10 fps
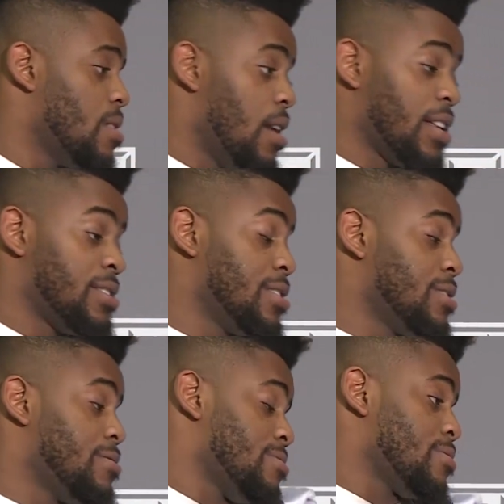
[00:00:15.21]
I just think
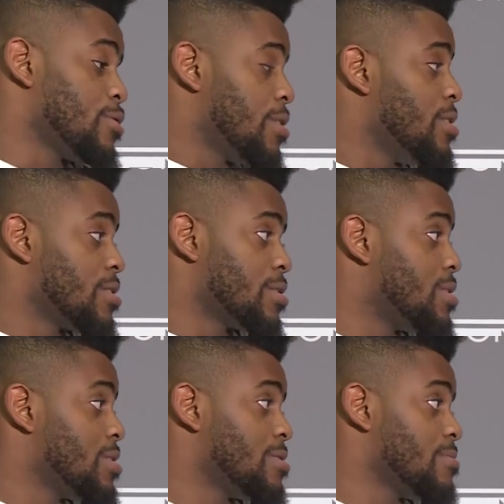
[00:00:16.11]
it's, it looks
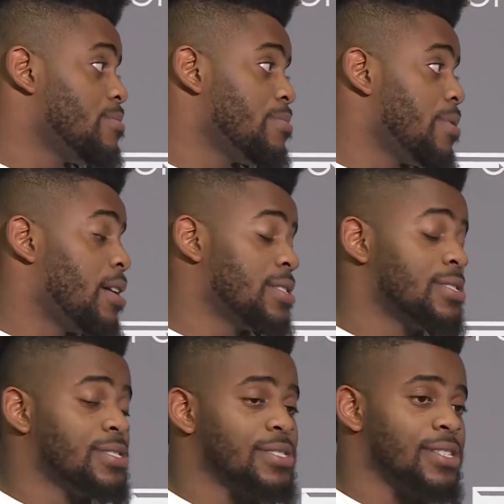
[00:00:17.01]
good,
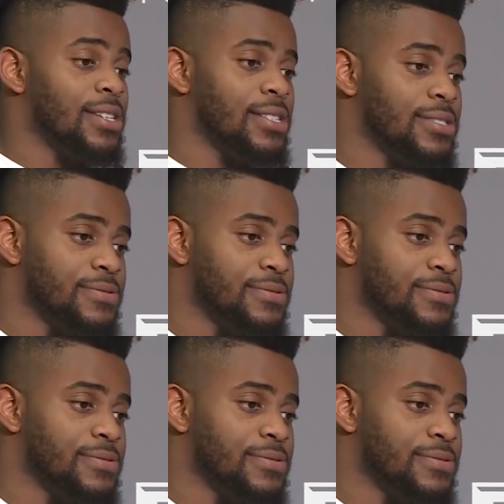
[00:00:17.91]
honestly. Yeah.